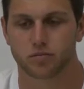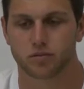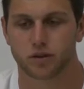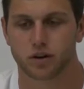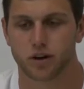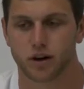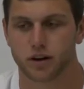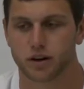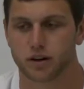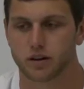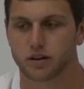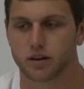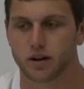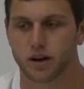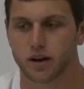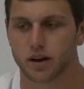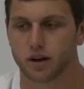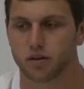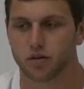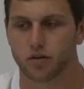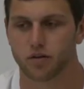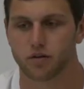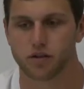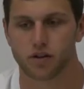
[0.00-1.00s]
know, I
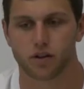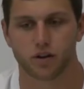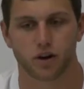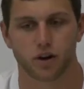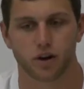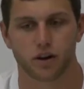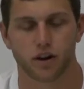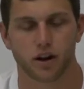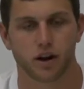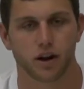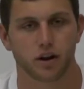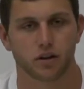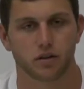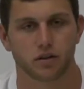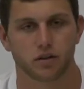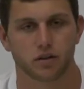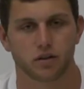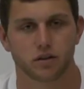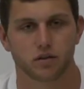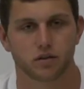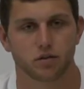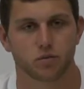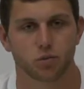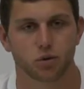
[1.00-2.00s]
never even thought that I
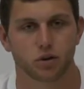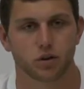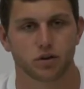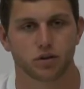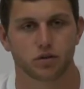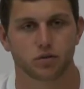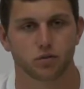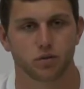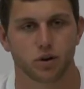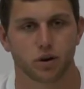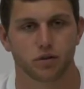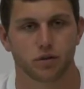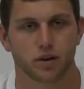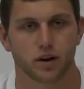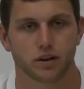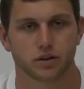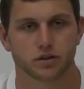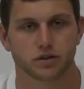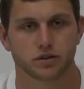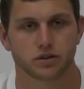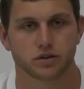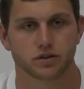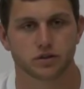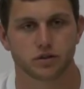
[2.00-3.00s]
wouldn't run
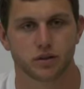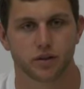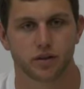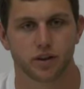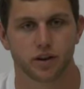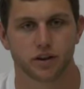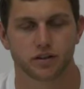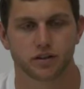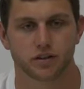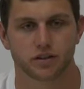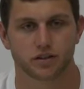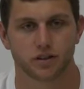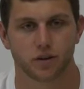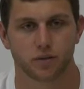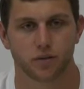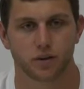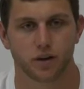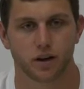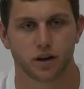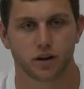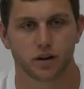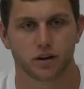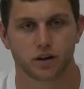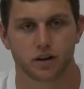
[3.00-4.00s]
routes. I mean, that's just
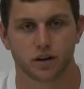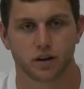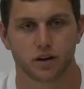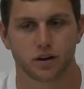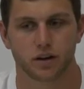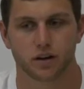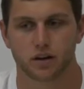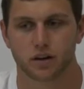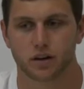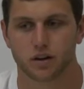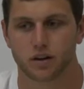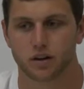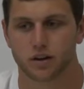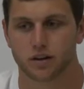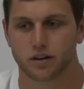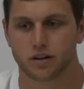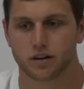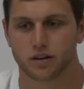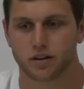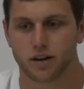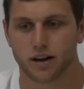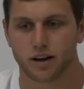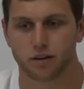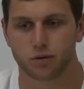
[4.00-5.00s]
something
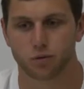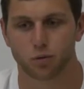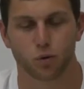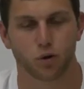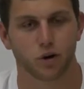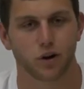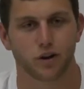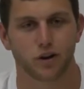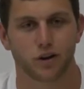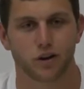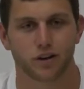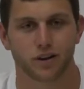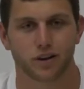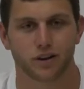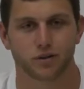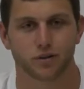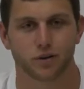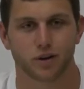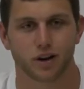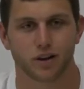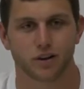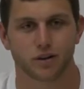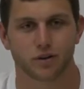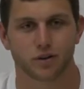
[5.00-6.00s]
I work on. That's
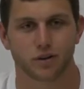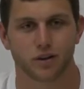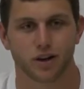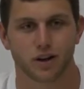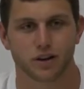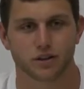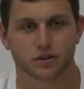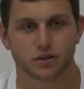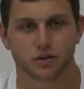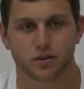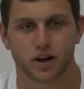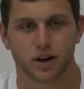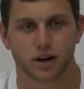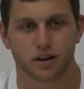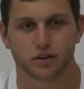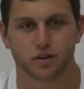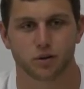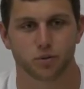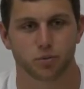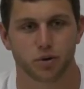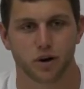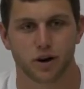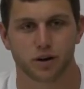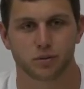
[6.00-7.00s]
what I do a lot. So I had no
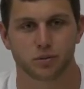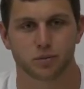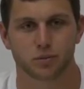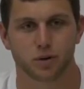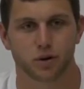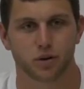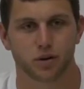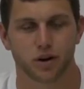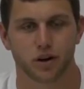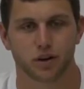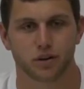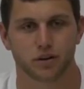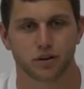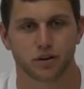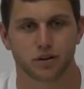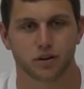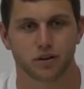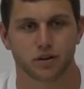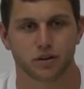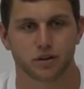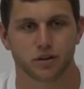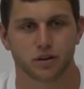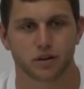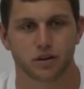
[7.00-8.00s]
problem going out there
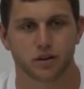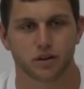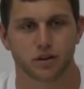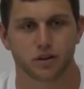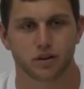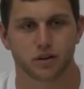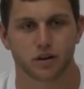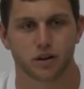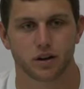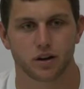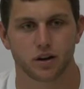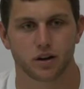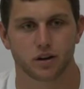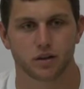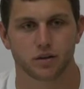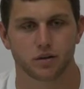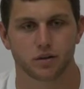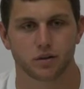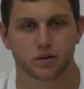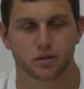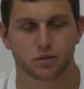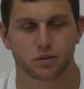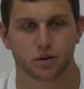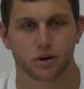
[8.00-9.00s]
and
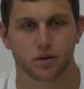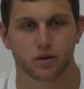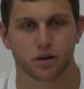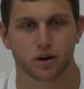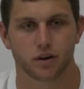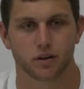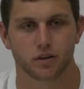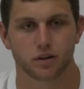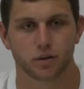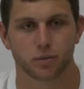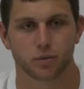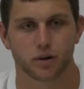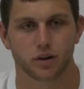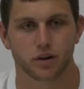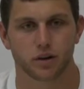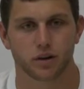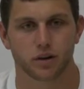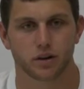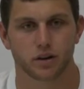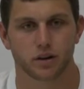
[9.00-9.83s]
run around a little bit.